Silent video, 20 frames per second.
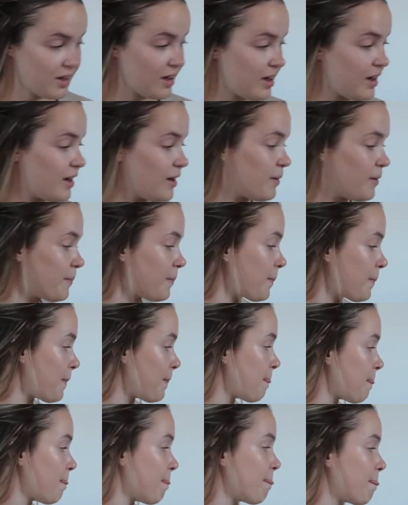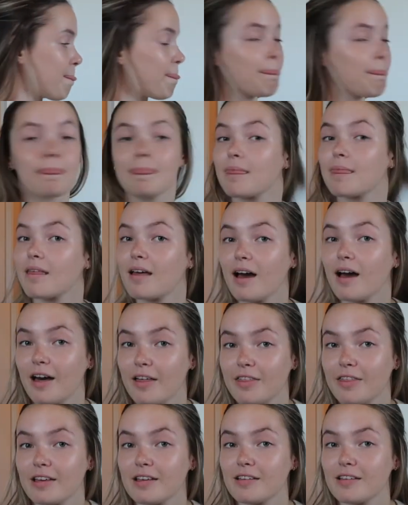I
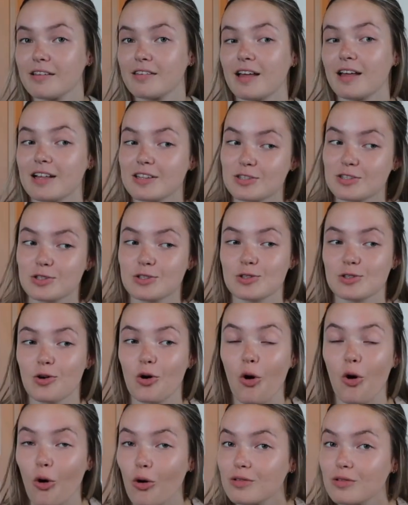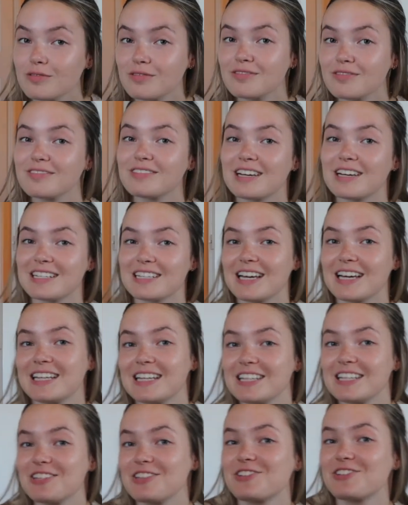think that's all that I
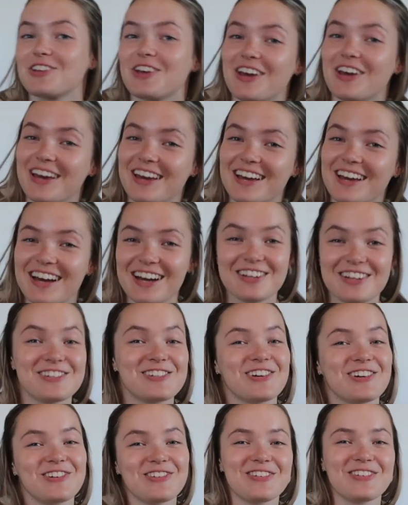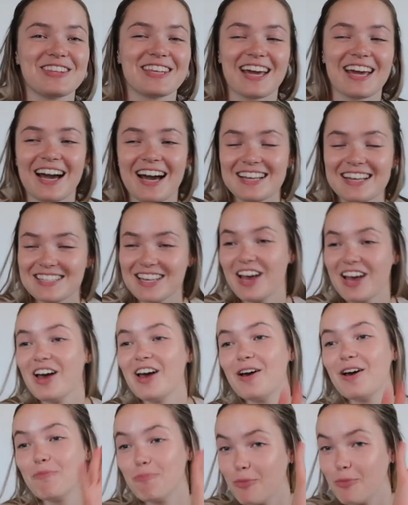need to share and show with you guys.
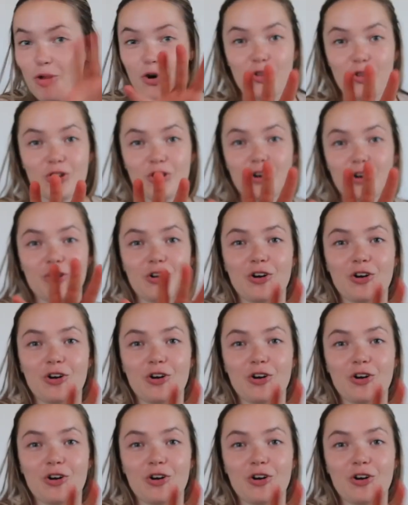More than